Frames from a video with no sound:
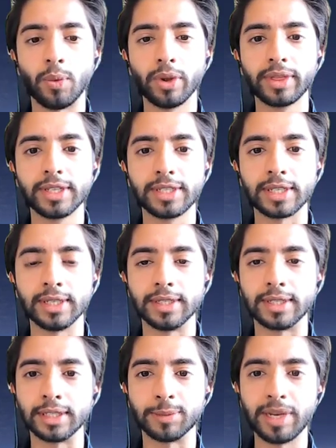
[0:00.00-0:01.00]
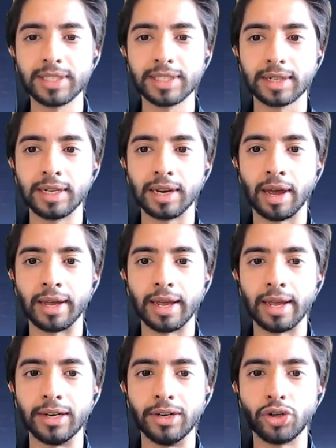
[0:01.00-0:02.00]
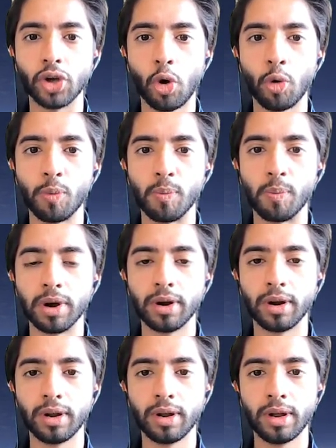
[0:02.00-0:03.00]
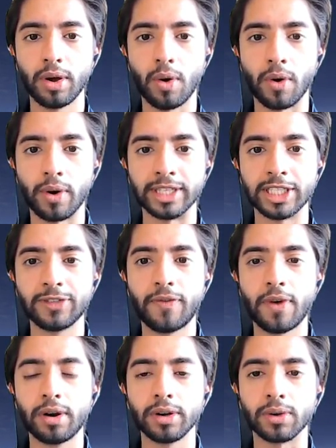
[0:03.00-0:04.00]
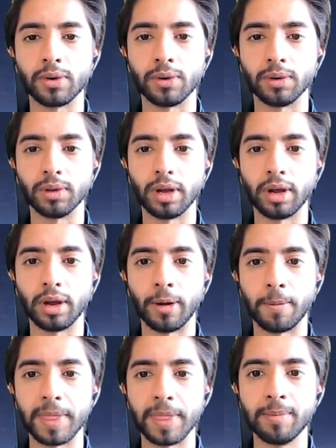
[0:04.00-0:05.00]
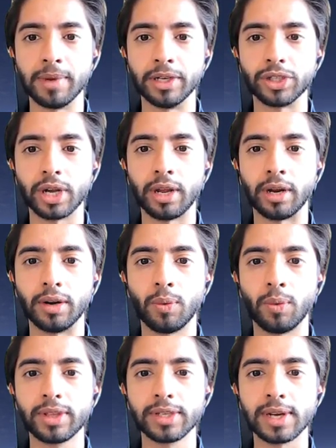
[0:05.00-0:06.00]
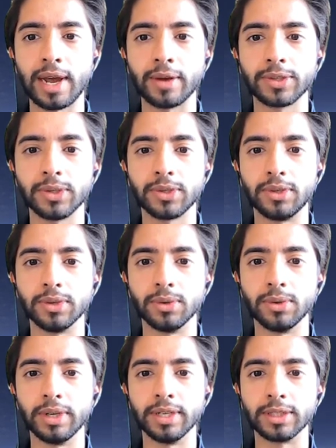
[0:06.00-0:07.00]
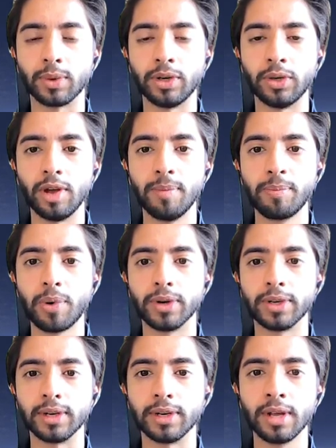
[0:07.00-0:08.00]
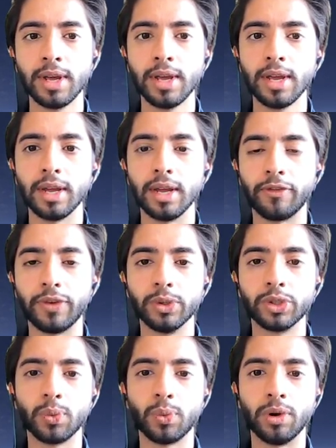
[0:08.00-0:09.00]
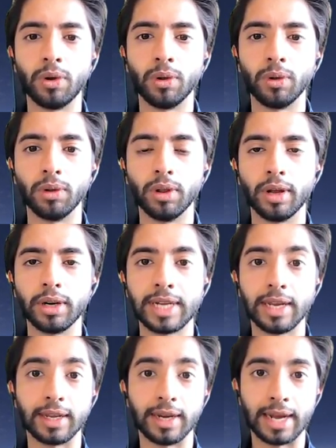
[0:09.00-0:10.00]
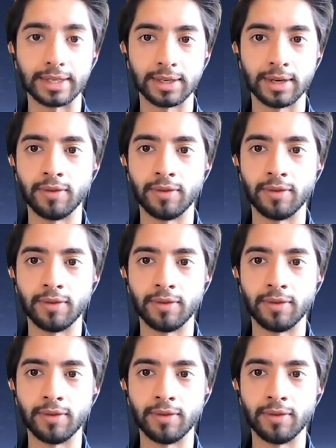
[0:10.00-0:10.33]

what this is basically like a dome or a spherical image, and what this allows you to do is when you import it, Fusion will take it as an